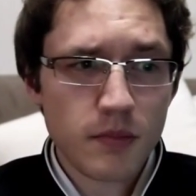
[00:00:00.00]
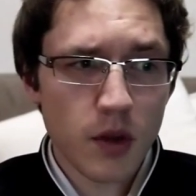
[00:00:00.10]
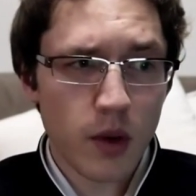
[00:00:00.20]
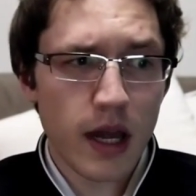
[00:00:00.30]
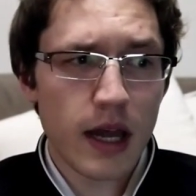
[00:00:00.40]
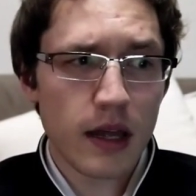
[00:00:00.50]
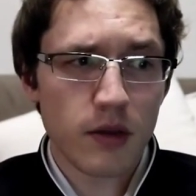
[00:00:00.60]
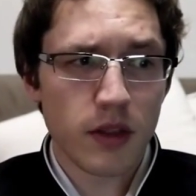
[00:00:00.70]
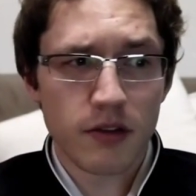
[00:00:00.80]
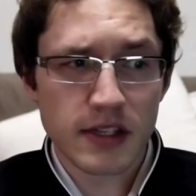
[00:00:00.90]
where
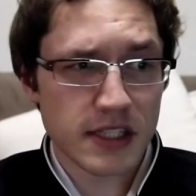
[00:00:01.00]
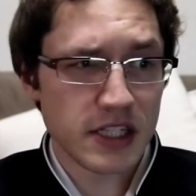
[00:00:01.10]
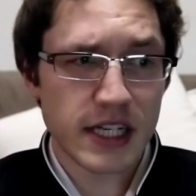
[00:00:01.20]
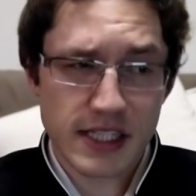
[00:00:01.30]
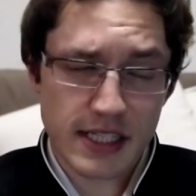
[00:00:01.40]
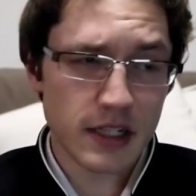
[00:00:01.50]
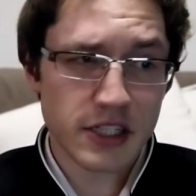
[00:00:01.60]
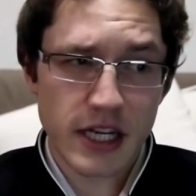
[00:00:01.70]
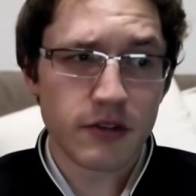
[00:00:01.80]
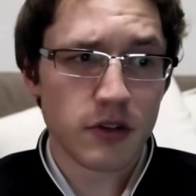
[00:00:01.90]
there is still a
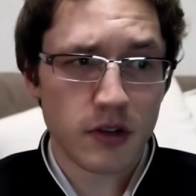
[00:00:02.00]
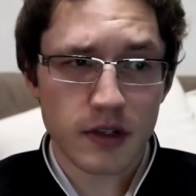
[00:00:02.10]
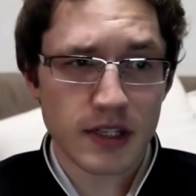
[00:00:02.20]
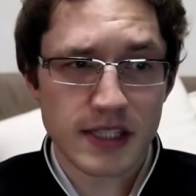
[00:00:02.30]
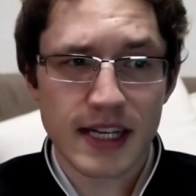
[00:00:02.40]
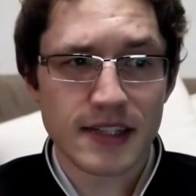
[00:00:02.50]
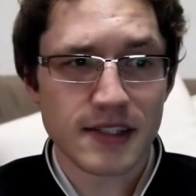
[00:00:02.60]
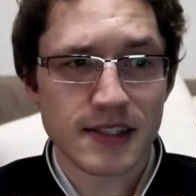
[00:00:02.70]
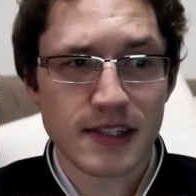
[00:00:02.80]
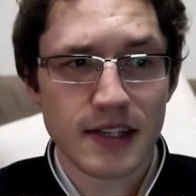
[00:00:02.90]
general
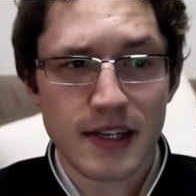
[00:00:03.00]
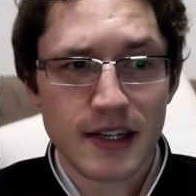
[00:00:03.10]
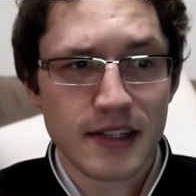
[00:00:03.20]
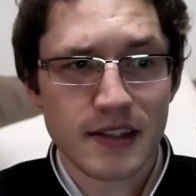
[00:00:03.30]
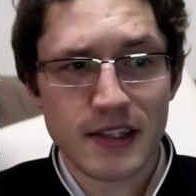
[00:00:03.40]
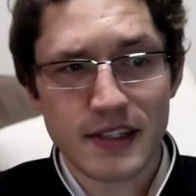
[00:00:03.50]
consensus that that